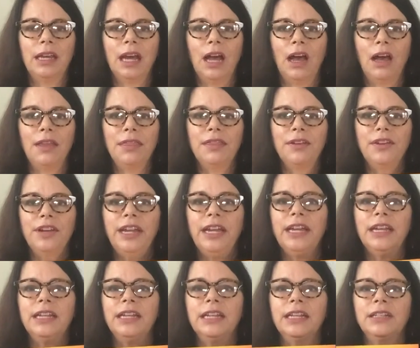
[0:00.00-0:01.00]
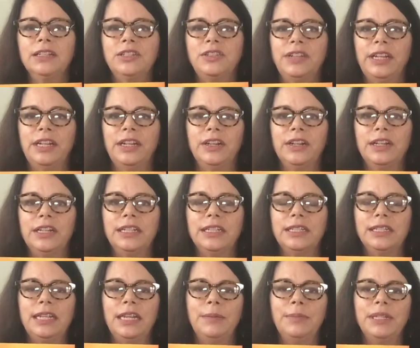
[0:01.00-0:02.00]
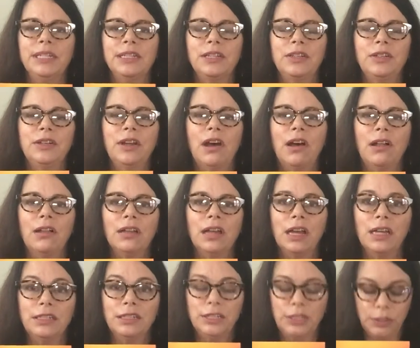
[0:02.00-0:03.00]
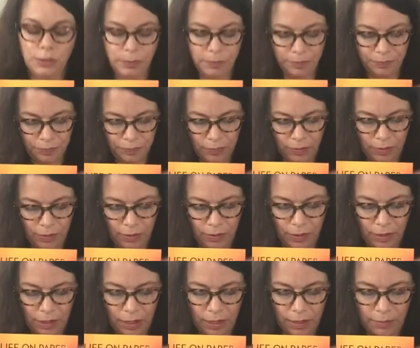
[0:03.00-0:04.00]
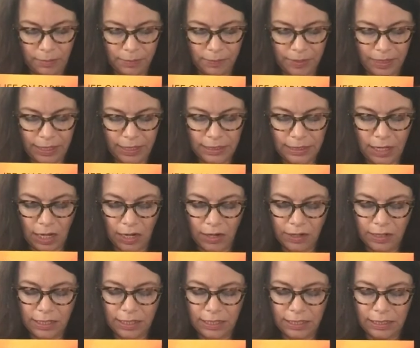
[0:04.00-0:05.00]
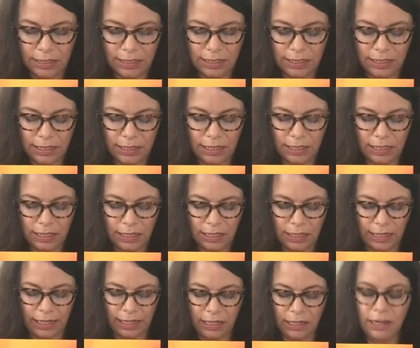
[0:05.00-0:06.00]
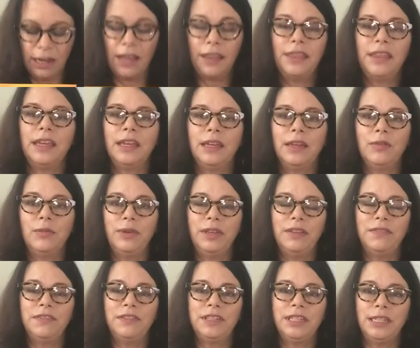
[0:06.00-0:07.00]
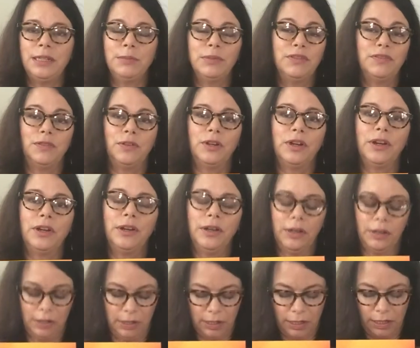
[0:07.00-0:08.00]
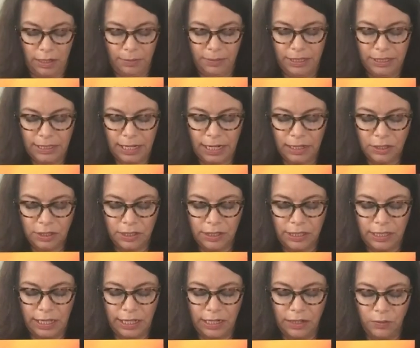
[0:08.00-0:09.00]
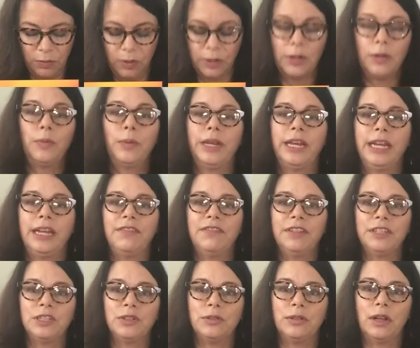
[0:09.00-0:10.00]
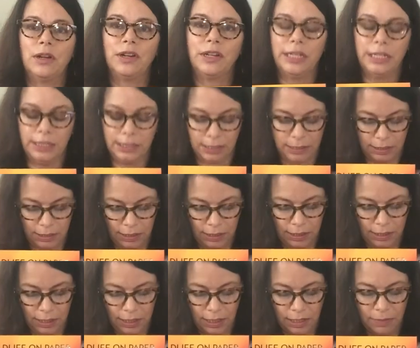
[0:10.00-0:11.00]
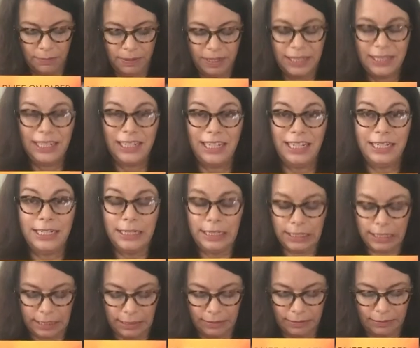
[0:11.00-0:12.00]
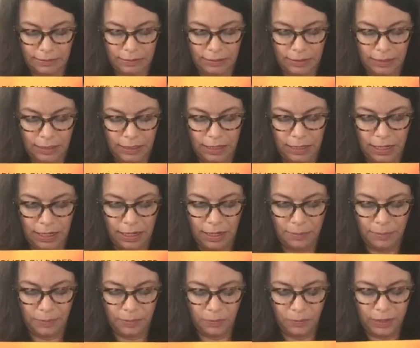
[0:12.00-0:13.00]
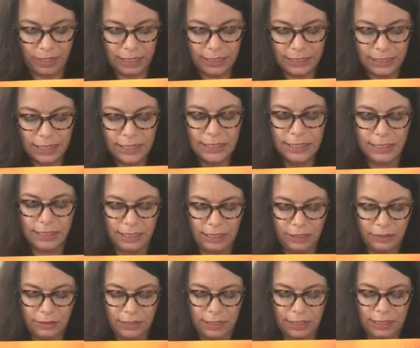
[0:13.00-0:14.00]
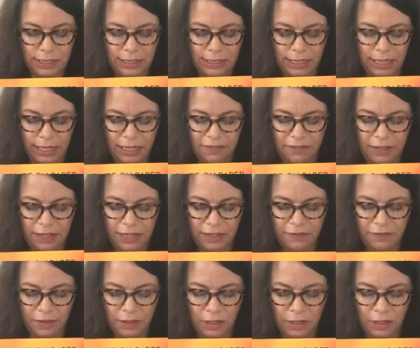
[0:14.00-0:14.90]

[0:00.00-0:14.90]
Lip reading: author and illustrator, his name is Kunal Kundu. His art is like nothing we've seen before. He's actually an award-winning visual artist based in India. What he does is he uses this innovative